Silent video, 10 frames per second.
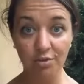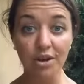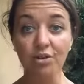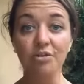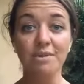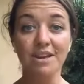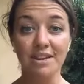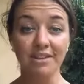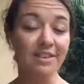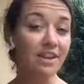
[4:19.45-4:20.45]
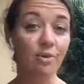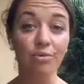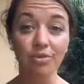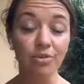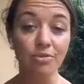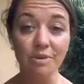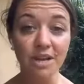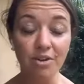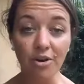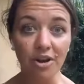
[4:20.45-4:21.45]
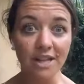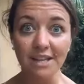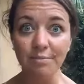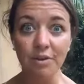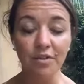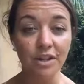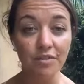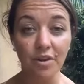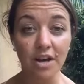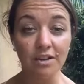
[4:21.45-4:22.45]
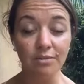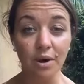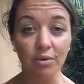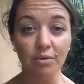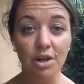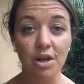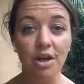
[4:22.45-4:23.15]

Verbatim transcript: So it could be a yes and it also could be a no, and that's perfectly fine as well.